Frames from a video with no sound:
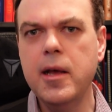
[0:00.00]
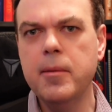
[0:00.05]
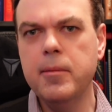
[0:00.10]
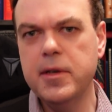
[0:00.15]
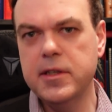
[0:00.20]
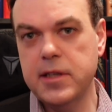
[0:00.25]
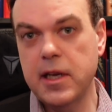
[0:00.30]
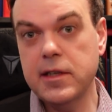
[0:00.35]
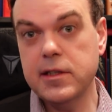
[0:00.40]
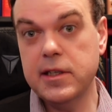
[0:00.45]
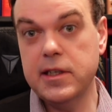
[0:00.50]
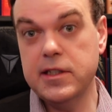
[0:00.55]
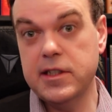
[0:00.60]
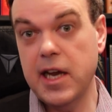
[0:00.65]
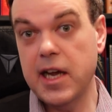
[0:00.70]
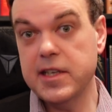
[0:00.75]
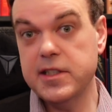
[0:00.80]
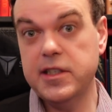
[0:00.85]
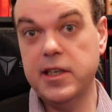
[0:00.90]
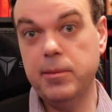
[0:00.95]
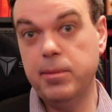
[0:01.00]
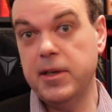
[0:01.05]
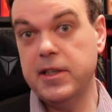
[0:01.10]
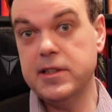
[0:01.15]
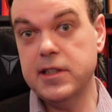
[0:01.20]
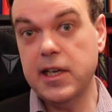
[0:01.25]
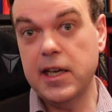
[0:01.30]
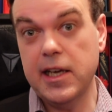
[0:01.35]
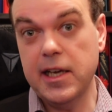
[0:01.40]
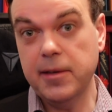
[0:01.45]
Essentially,
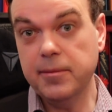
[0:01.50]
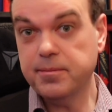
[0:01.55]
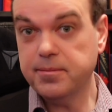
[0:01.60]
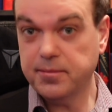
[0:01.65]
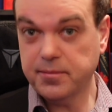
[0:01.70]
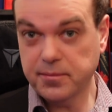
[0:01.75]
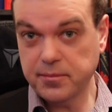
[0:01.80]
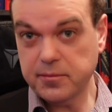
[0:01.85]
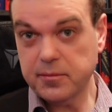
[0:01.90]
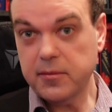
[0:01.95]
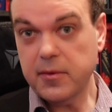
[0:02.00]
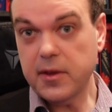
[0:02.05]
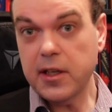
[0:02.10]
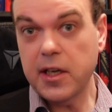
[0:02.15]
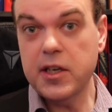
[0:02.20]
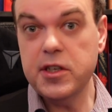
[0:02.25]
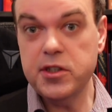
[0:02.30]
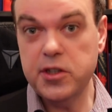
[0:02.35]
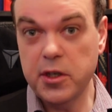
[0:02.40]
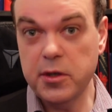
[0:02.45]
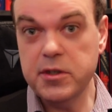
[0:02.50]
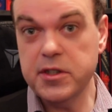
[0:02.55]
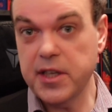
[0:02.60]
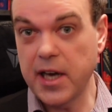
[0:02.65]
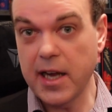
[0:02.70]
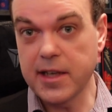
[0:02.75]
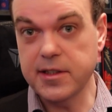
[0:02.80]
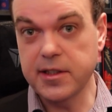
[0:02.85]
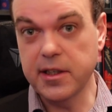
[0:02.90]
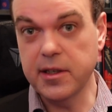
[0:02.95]
ChatGPT is you
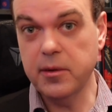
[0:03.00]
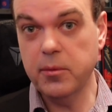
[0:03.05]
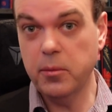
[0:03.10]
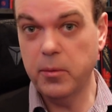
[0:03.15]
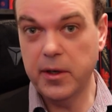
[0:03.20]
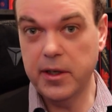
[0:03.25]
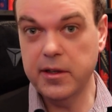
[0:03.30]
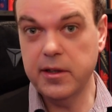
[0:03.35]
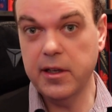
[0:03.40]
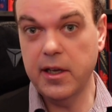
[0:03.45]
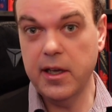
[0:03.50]
chatting with